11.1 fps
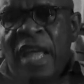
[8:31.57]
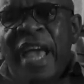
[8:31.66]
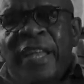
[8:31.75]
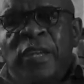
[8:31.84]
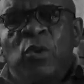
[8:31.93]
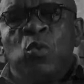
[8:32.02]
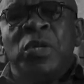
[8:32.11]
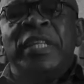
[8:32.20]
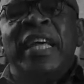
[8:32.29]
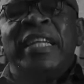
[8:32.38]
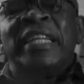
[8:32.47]
And then we
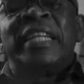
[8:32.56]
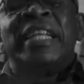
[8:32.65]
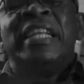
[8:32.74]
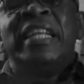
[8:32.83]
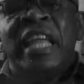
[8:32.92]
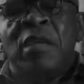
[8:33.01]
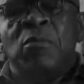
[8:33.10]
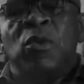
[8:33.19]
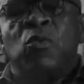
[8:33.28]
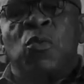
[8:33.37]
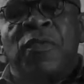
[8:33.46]
rename
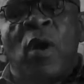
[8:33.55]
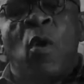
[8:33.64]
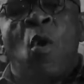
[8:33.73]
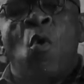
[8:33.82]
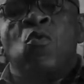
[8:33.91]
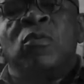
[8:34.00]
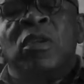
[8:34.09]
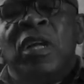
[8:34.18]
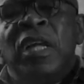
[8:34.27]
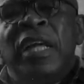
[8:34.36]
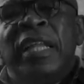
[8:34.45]
it with our own
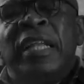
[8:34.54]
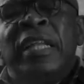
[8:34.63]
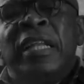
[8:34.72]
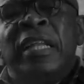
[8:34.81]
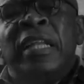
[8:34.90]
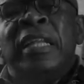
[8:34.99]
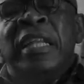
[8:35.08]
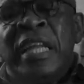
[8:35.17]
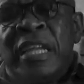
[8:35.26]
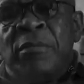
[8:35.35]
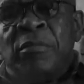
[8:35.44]

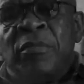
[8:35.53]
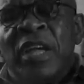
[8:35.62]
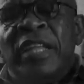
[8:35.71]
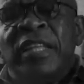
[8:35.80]
name.